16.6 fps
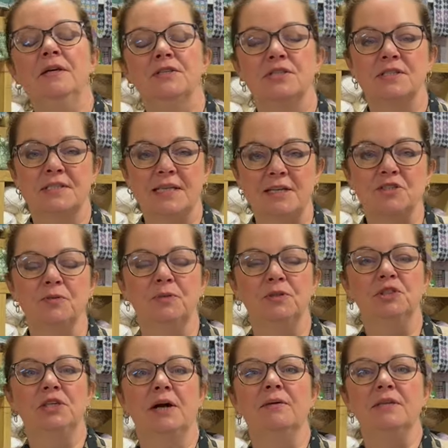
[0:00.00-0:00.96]
to set up a
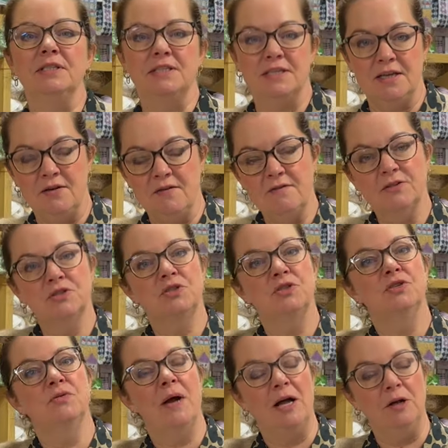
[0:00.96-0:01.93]
charity
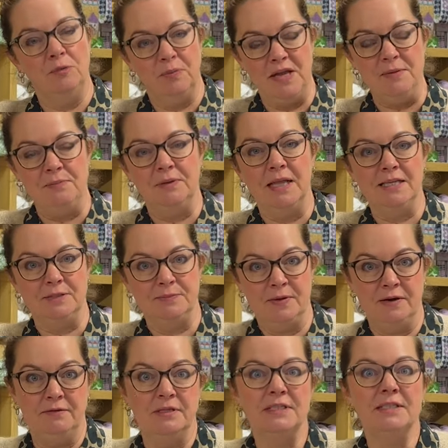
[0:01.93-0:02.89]
to help people
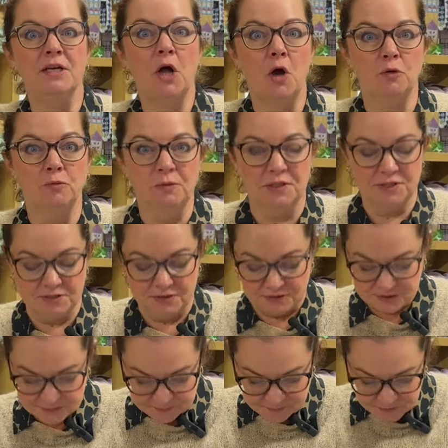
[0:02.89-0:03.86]
experiencing
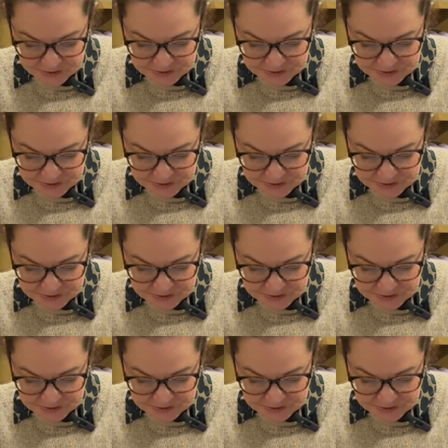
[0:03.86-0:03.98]
homelessness.